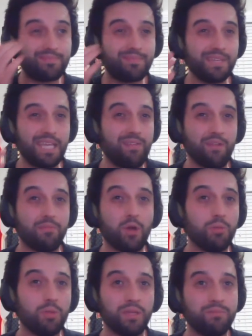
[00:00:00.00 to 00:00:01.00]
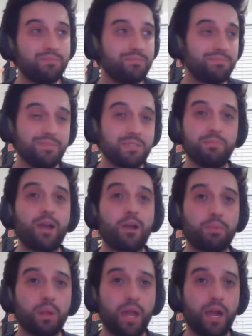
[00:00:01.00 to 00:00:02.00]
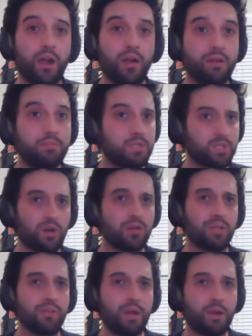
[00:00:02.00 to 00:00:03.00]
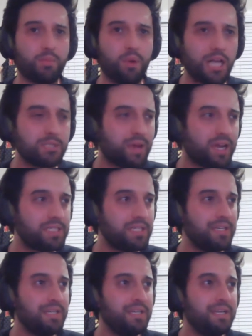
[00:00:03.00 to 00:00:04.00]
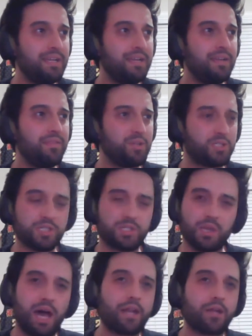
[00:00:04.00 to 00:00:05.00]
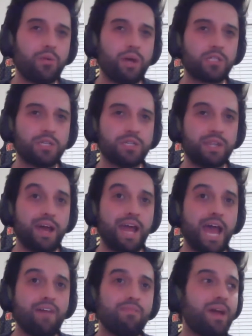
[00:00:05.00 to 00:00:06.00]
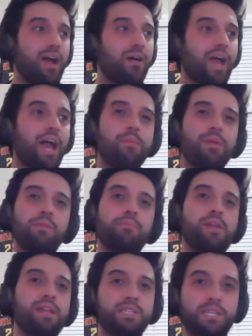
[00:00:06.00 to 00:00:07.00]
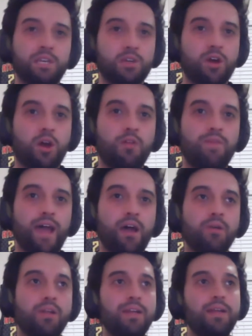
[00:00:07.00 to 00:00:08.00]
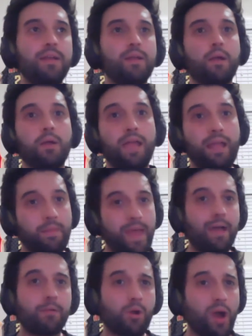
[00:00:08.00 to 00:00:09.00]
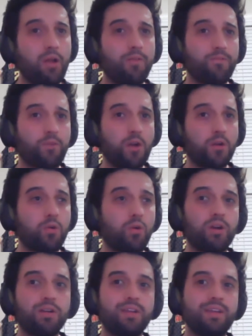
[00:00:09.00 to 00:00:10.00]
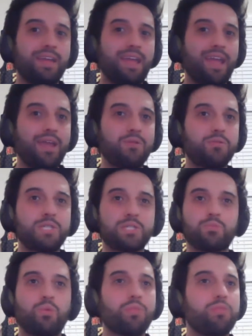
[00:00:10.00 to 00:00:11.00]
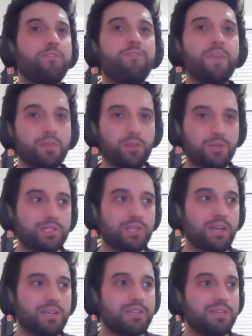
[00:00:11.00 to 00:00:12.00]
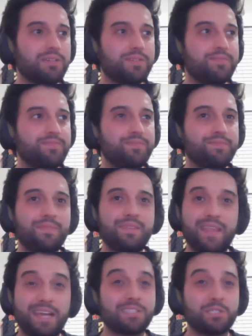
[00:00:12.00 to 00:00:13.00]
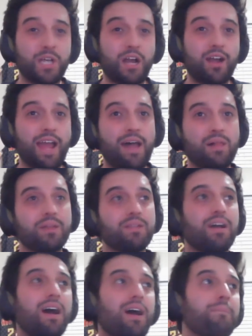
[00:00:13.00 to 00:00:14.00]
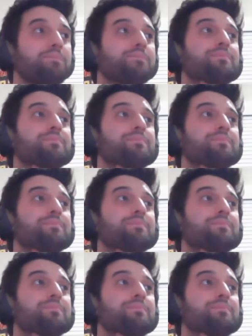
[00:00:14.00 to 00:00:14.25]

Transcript: Even if Mobley is a better player and certainly a better prospect, there's just a lot of questions that I have about how many minutes he can carve out in that crowded front court and just what the fit looks like next to Jarrett Allen.